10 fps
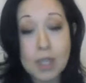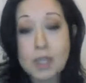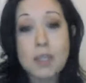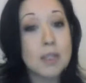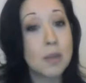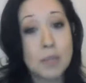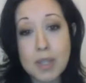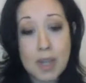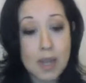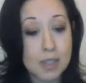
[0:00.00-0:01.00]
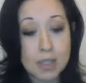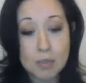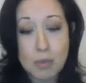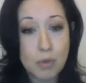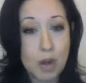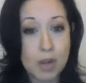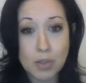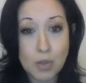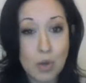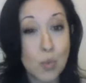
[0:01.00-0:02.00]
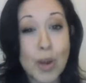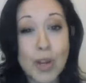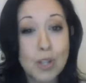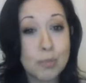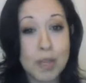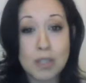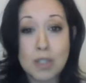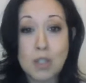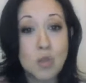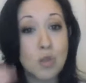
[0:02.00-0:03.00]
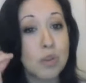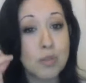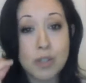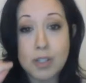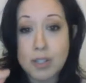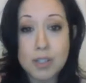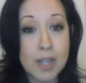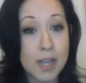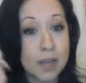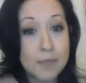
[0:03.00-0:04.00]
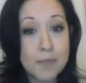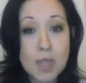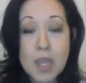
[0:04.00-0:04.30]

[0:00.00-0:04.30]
It's something that has to be practiced on a regular basis in order for it to stick.